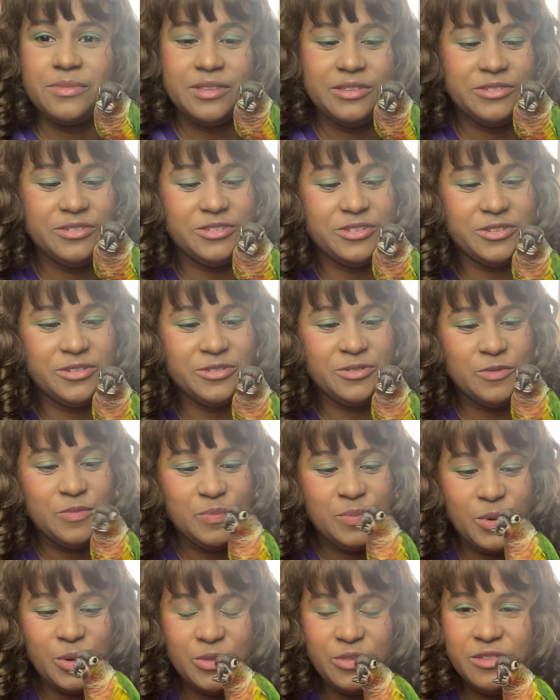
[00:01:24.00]
So
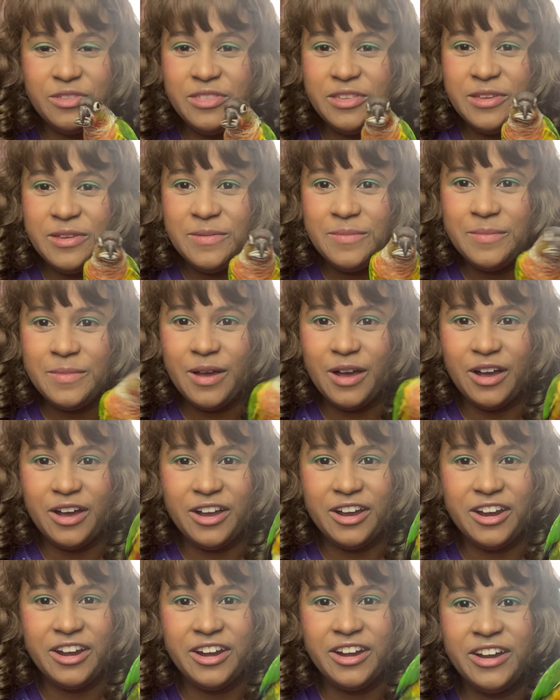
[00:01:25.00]
both of them
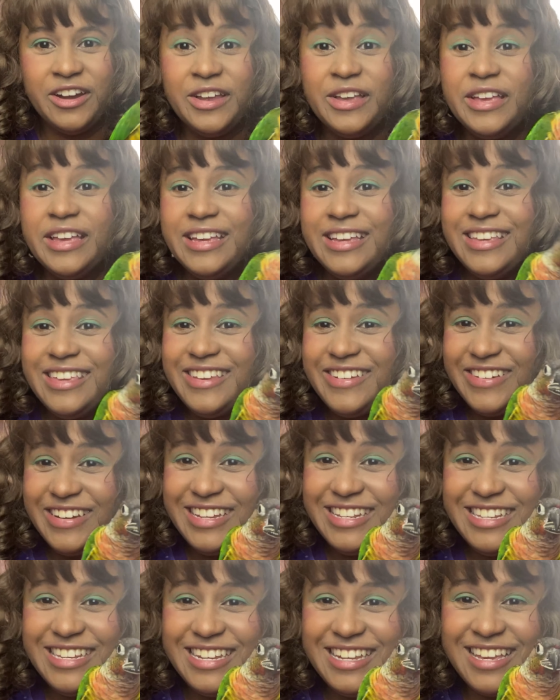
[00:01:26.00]
are
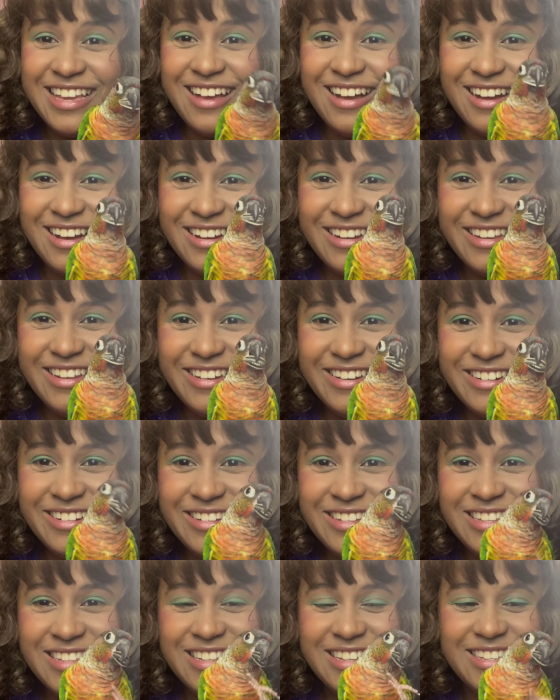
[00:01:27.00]
green-cheeked
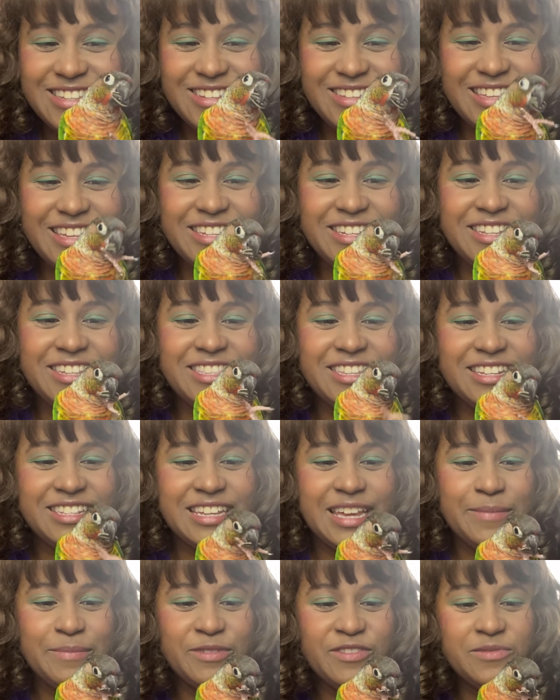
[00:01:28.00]
conures, so that's just the
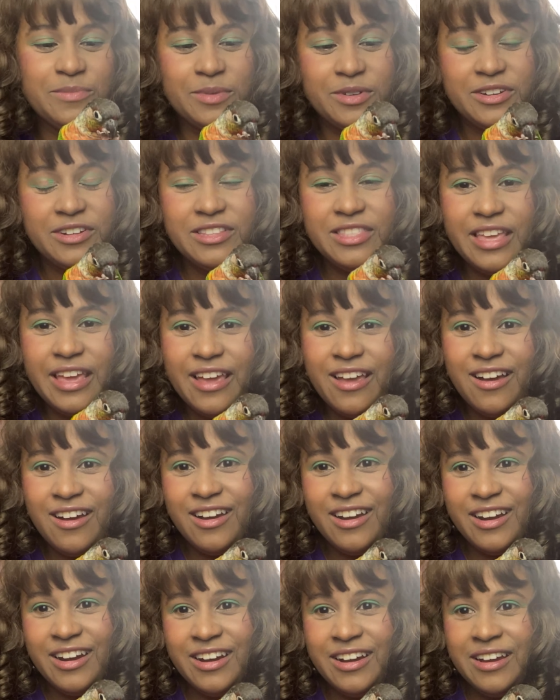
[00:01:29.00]
type of bird they
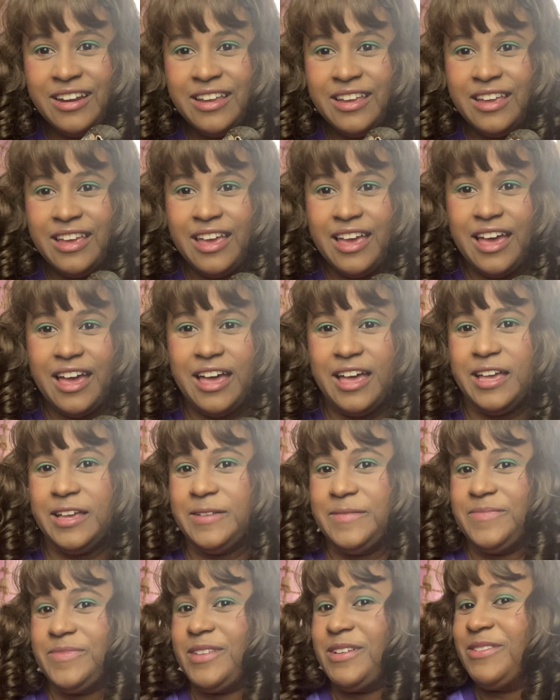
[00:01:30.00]
are.
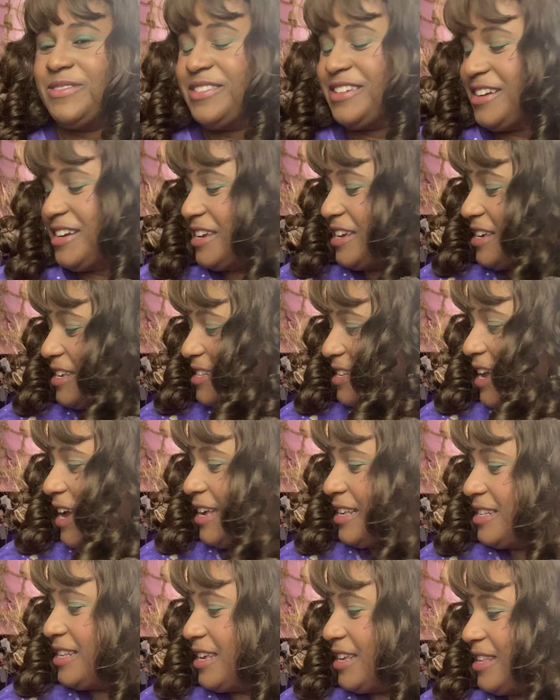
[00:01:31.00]
Oh, there he is.
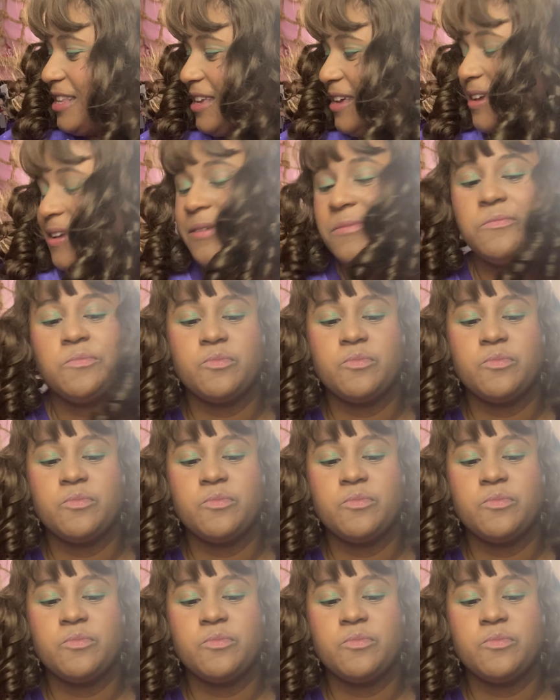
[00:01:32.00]
Hi, Siete.